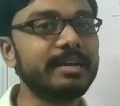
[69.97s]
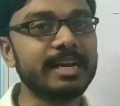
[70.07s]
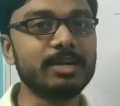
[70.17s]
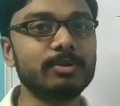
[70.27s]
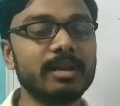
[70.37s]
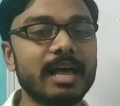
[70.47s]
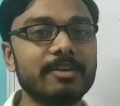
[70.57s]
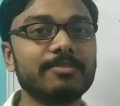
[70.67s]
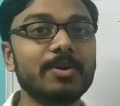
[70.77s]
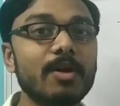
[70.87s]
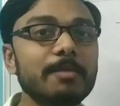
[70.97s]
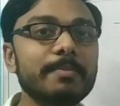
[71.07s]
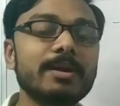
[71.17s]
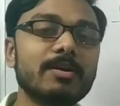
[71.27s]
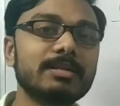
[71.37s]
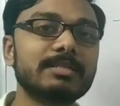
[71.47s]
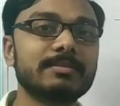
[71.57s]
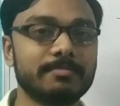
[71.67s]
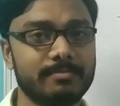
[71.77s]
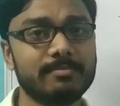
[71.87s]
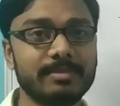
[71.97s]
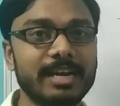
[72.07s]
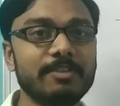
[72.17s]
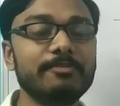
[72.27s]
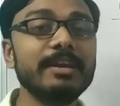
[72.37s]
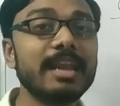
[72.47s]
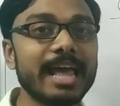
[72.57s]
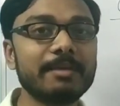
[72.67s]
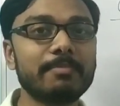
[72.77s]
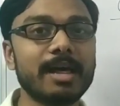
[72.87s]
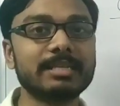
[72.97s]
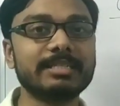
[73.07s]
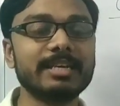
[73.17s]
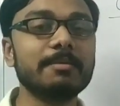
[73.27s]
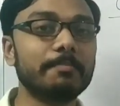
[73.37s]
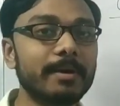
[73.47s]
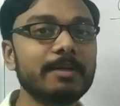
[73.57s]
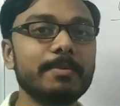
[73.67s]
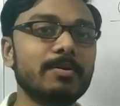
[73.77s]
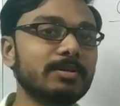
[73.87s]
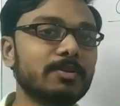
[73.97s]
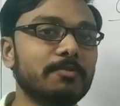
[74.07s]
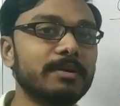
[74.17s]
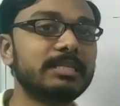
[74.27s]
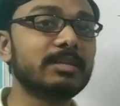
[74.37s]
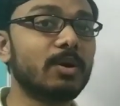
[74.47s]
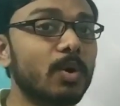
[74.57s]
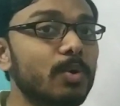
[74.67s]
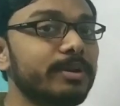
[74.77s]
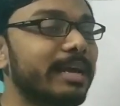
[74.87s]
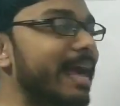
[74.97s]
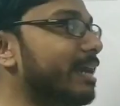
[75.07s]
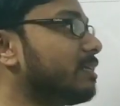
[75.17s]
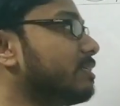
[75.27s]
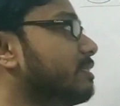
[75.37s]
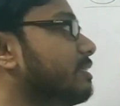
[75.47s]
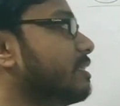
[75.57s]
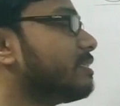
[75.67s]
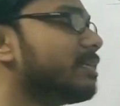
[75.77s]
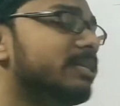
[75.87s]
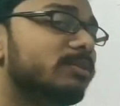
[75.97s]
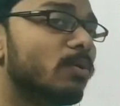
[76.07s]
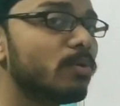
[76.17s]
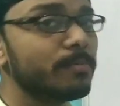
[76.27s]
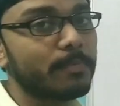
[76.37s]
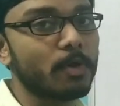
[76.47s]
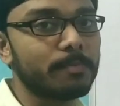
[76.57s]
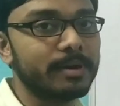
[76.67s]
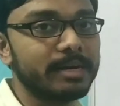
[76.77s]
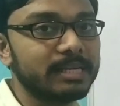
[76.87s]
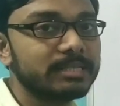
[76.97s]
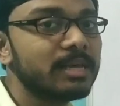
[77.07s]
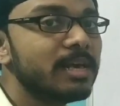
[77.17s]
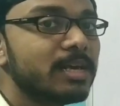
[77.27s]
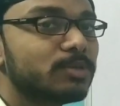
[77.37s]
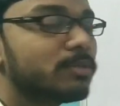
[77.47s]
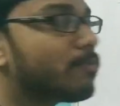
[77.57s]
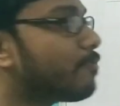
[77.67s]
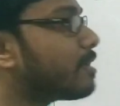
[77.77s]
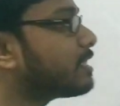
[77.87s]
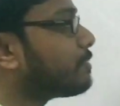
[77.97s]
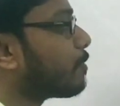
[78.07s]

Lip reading: day-to-day life, not because that we like plastic, but because of its own characteristics, its own properties. So the first